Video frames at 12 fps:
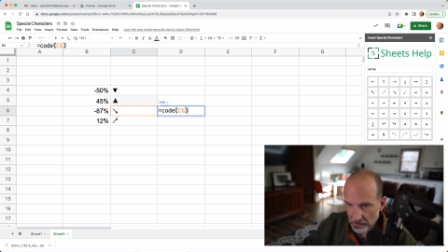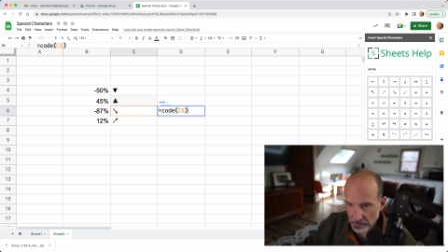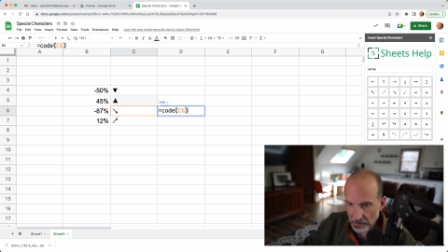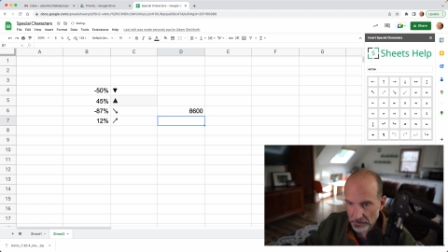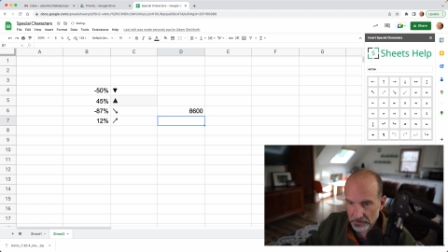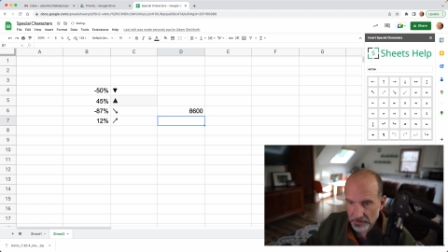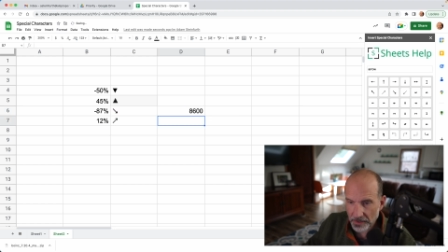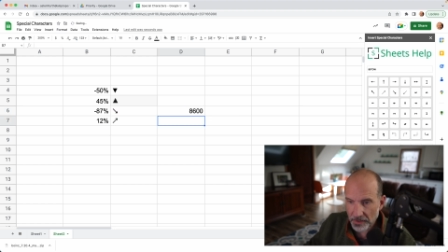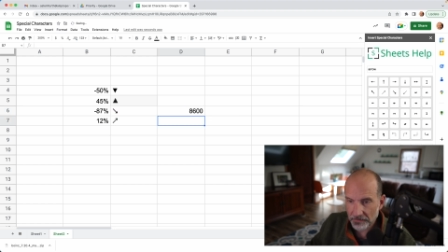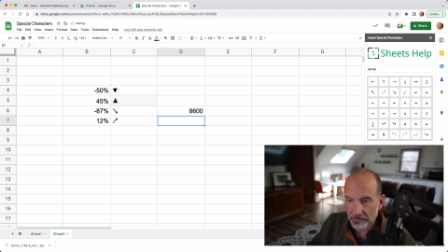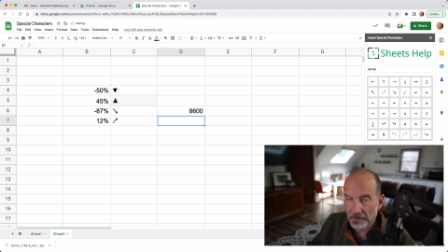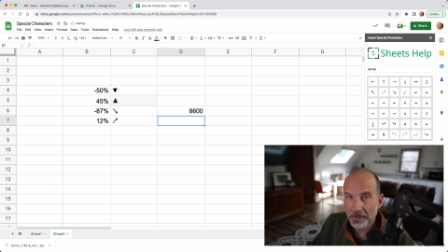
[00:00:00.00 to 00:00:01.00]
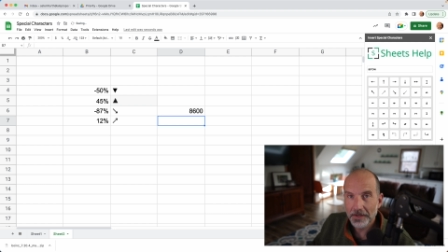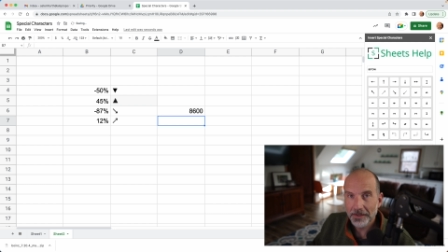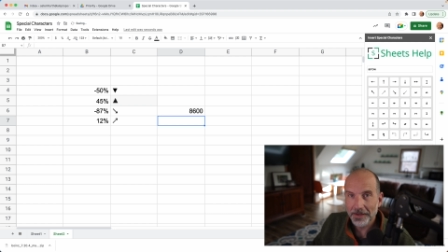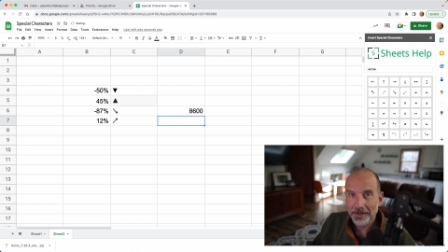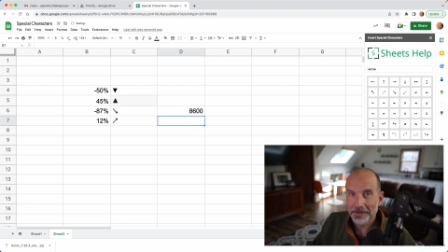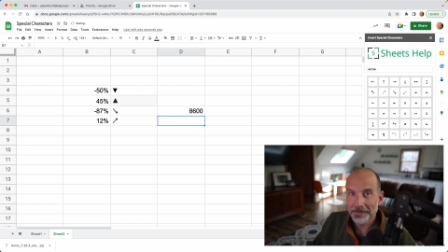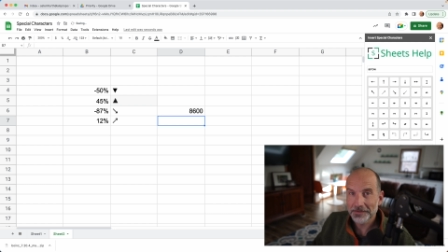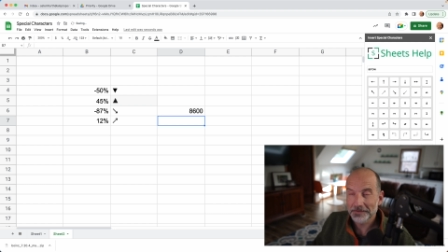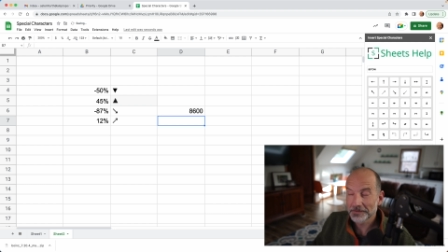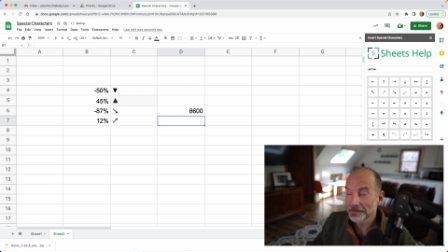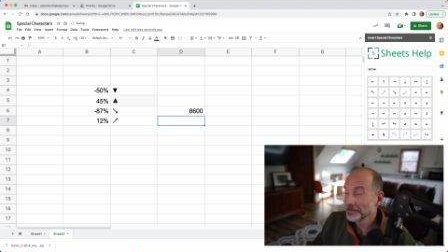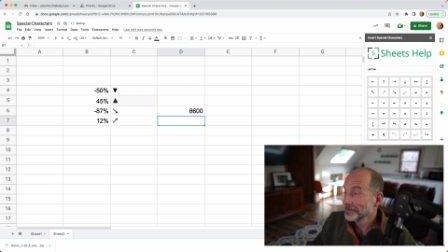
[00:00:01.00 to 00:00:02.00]
close it off, and
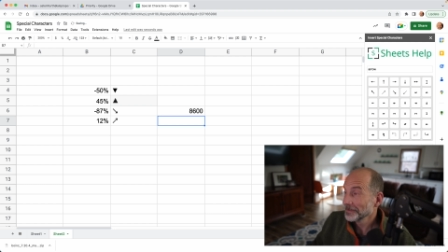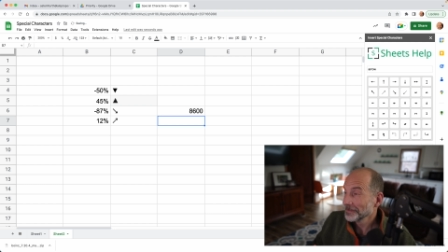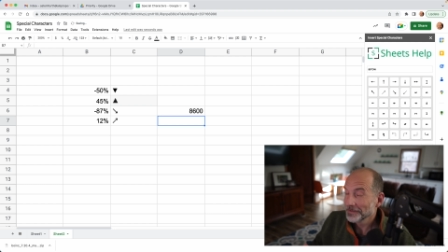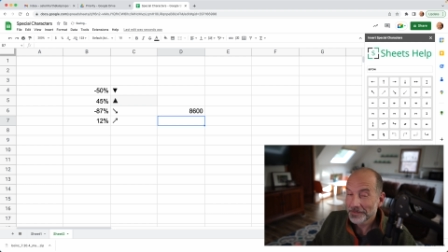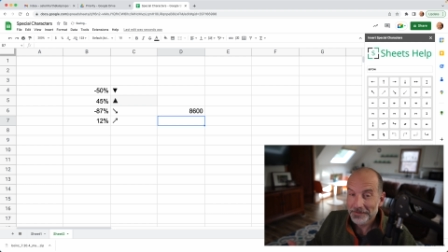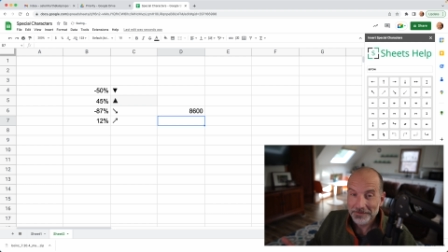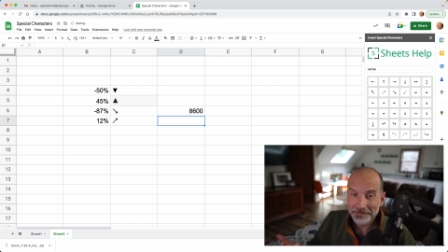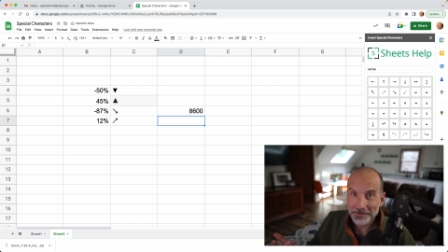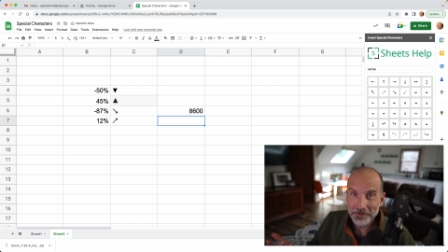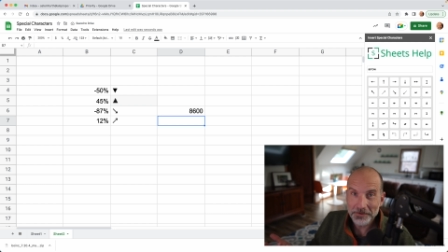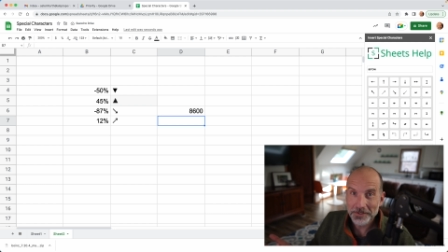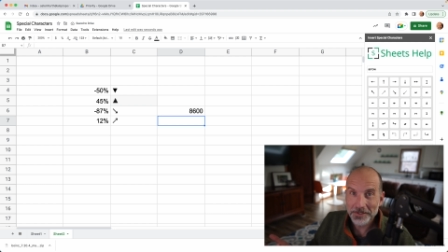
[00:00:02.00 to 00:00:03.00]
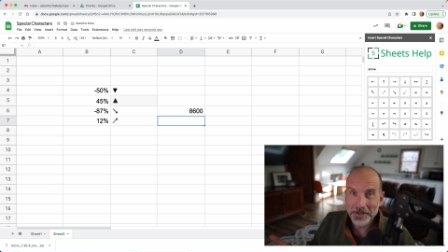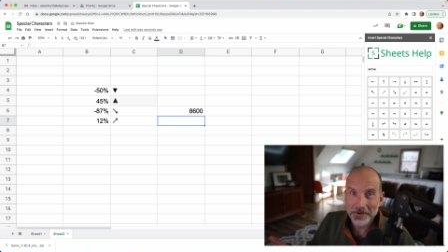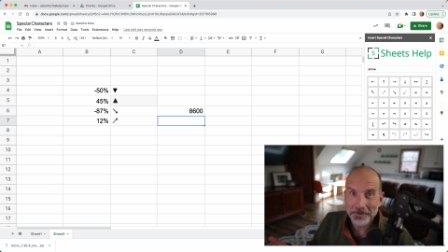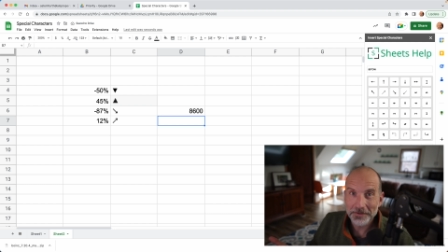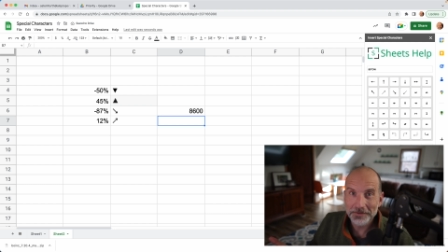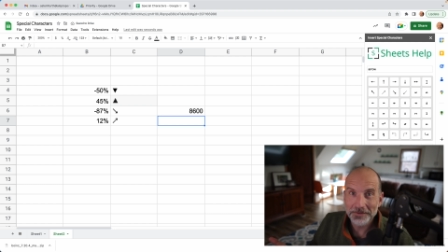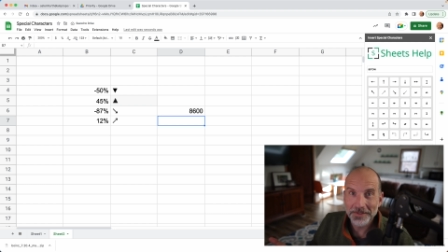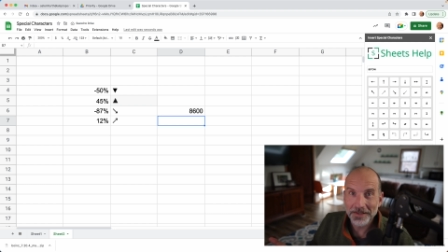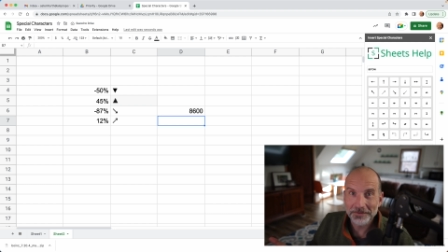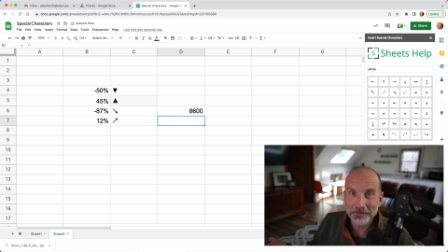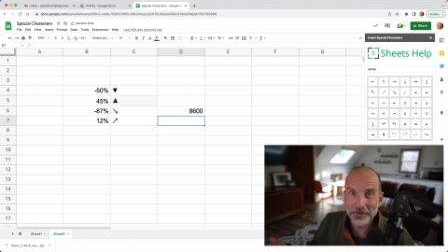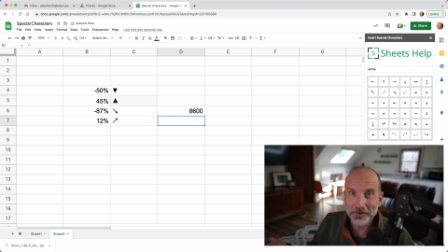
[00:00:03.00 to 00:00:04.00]
it's Unicode
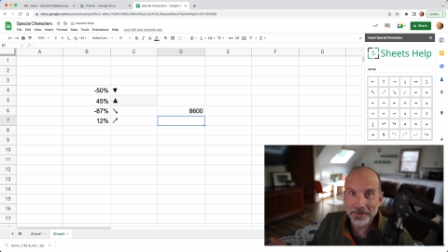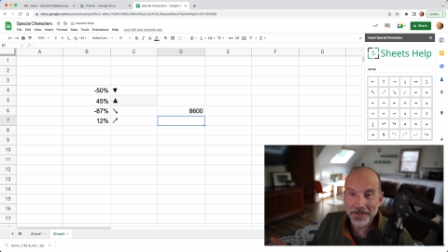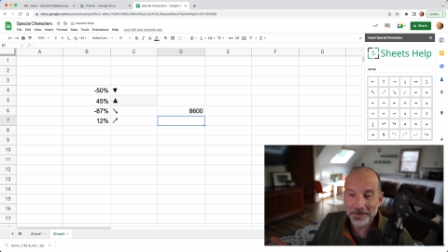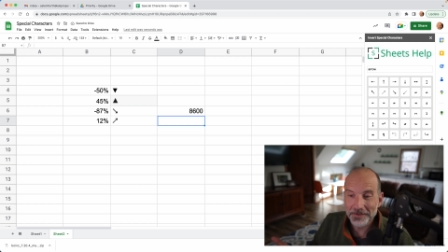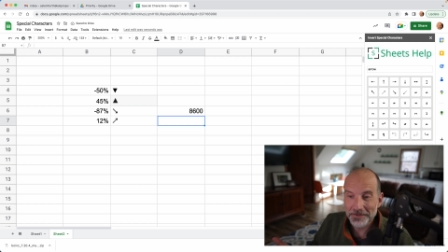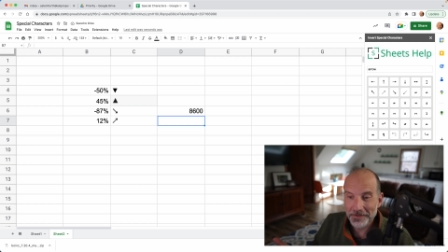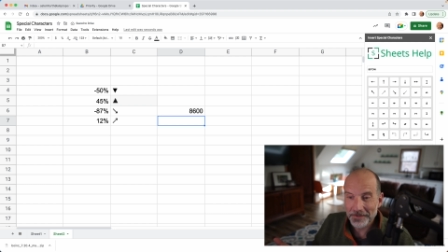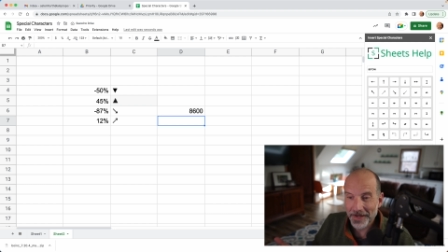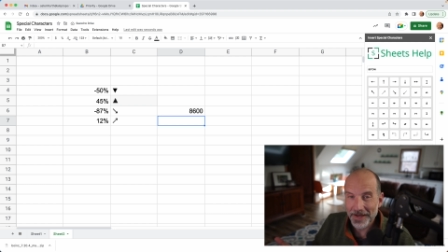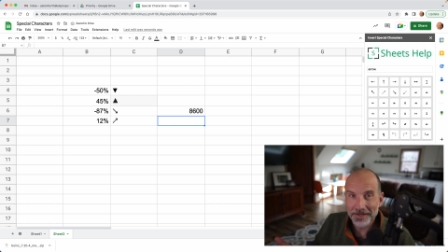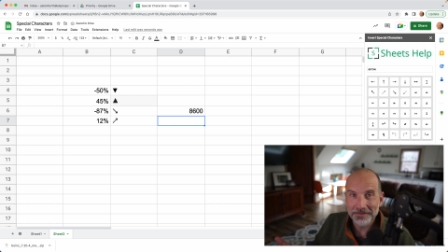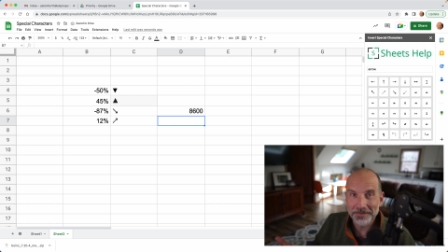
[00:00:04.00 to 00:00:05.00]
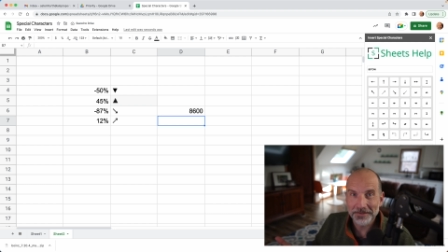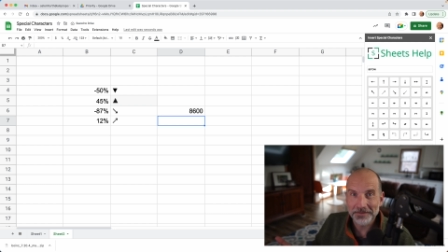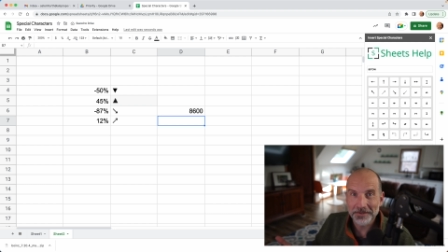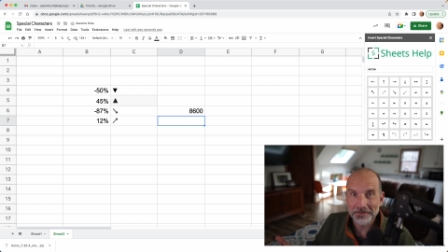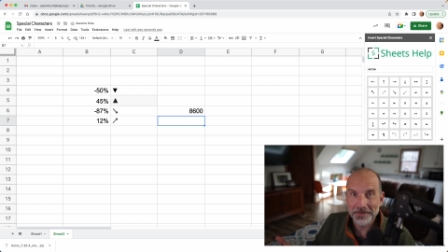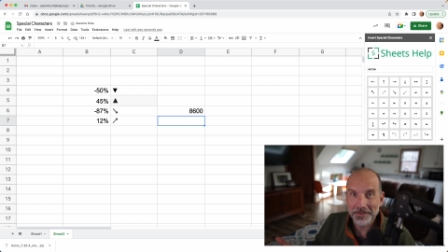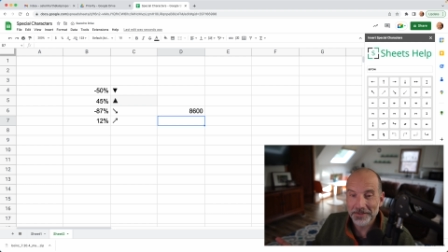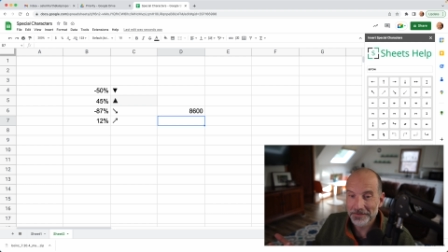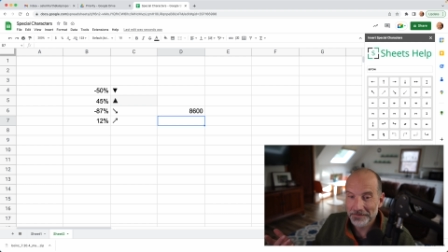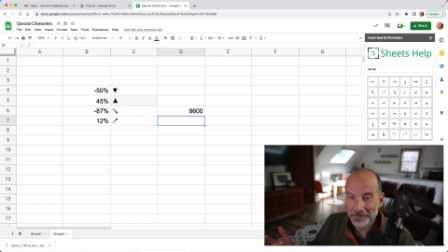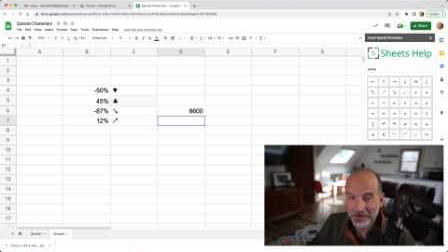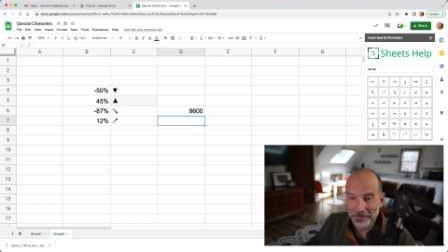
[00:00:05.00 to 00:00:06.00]
decimal character 8600.
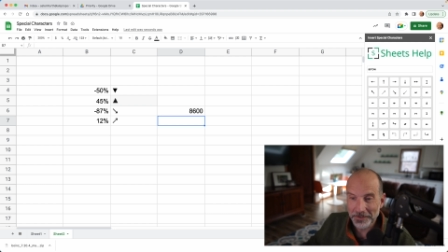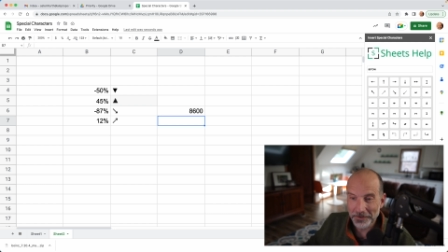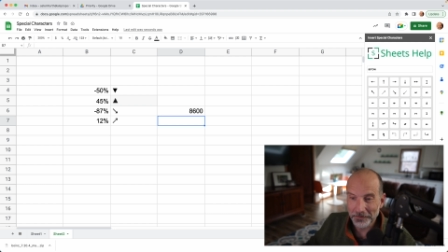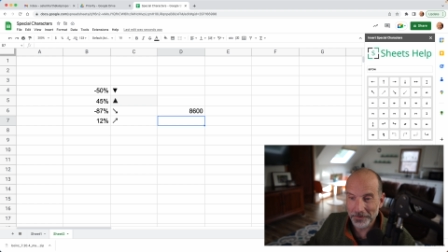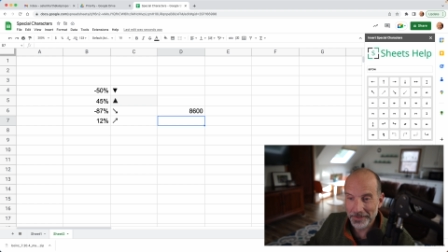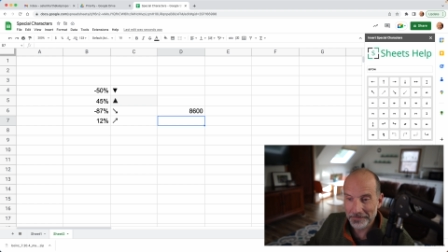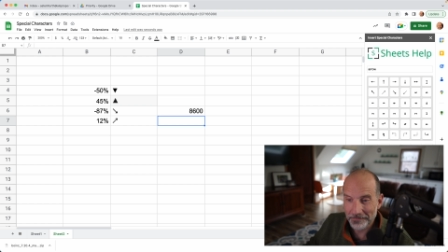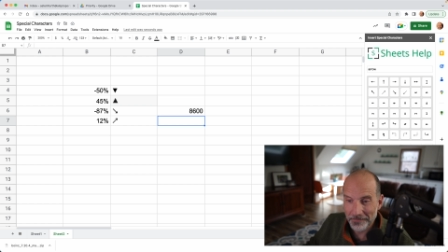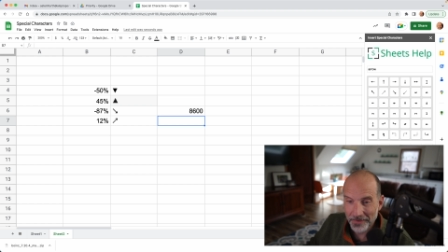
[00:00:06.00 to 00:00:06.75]
Who knew, right?